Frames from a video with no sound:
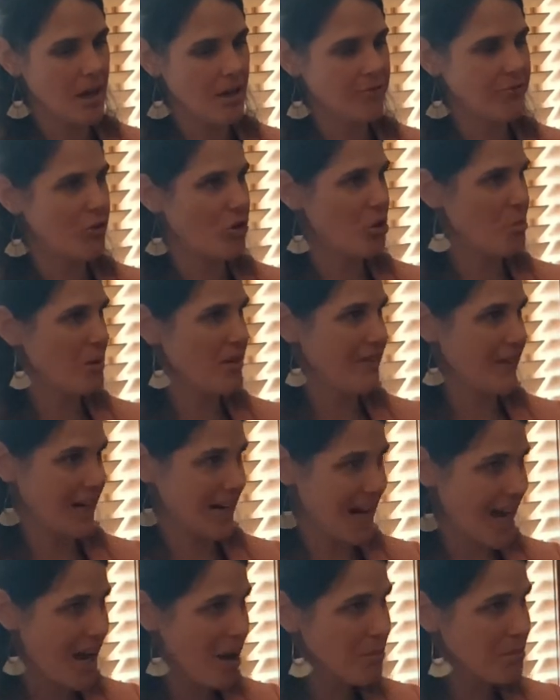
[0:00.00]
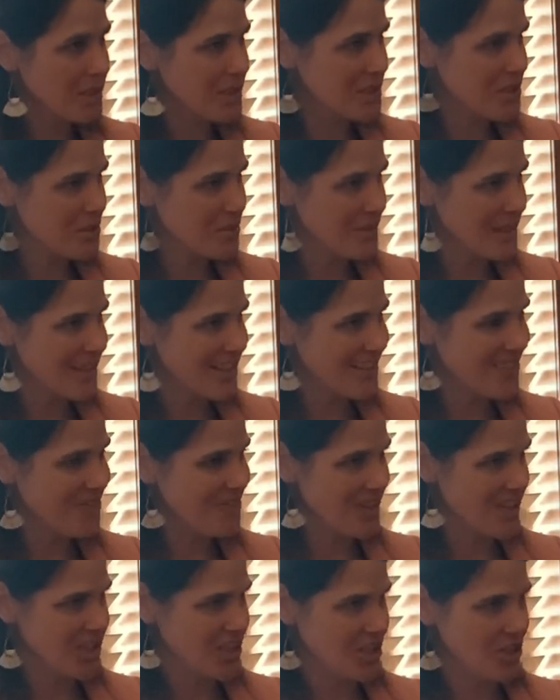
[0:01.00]
form of accomplishment
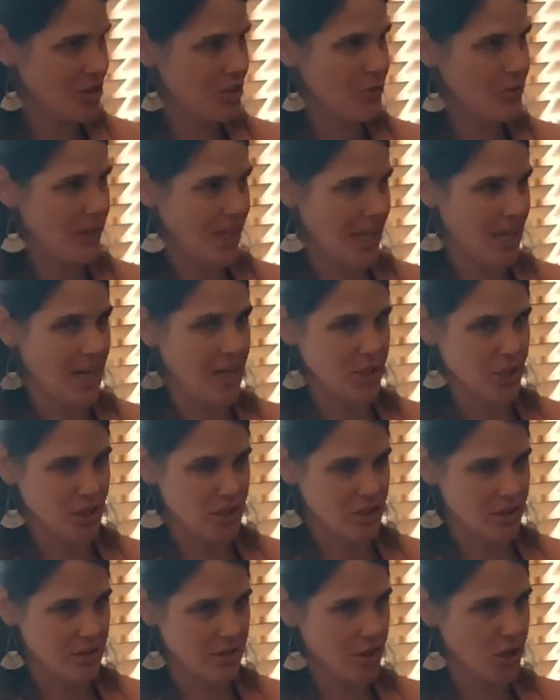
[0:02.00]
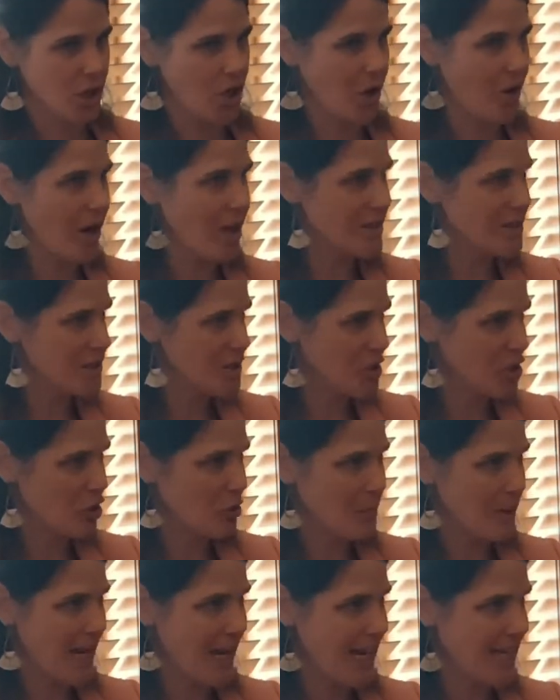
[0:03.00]
when you can go out to your
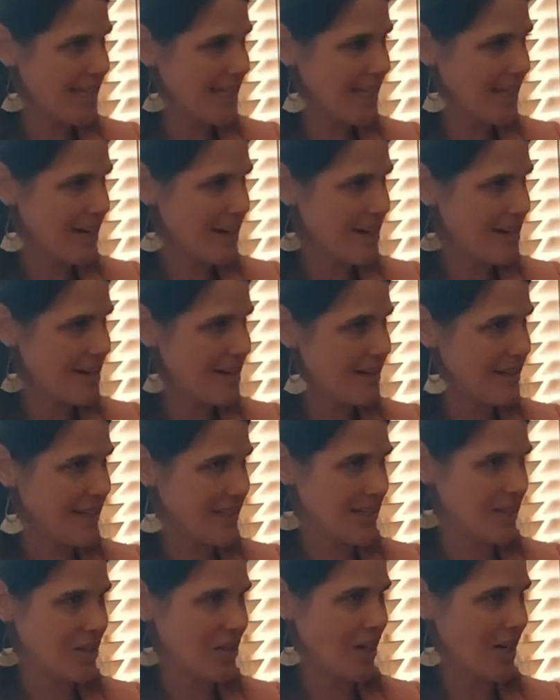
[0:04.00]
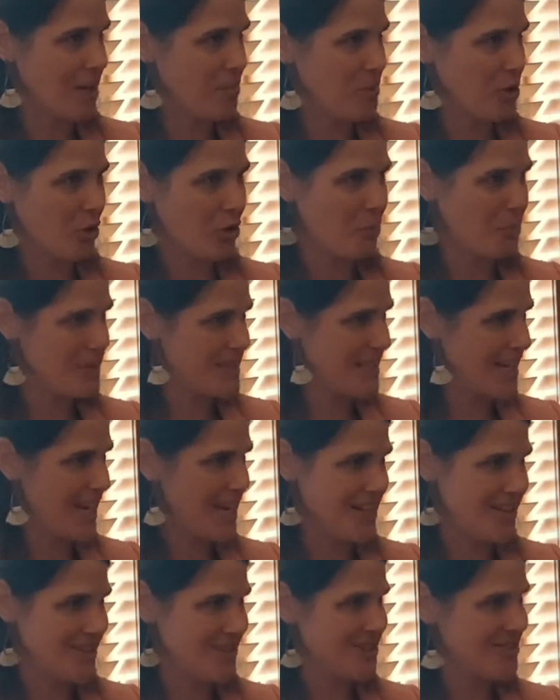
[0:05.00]
backyard and grab your
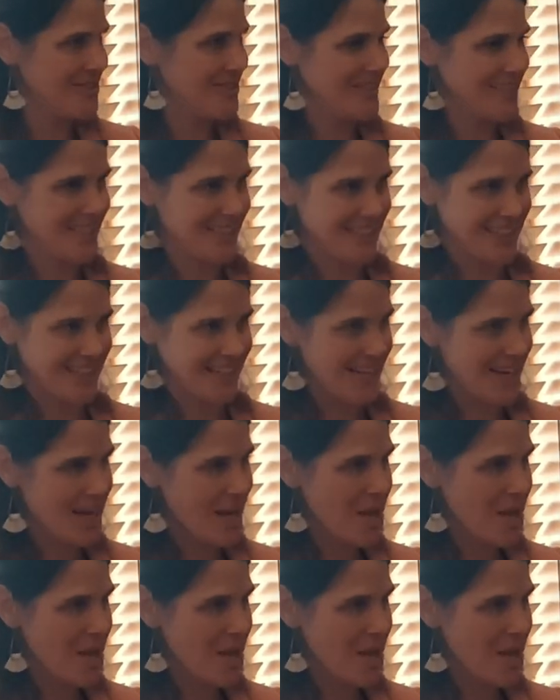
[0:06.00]
potatoes and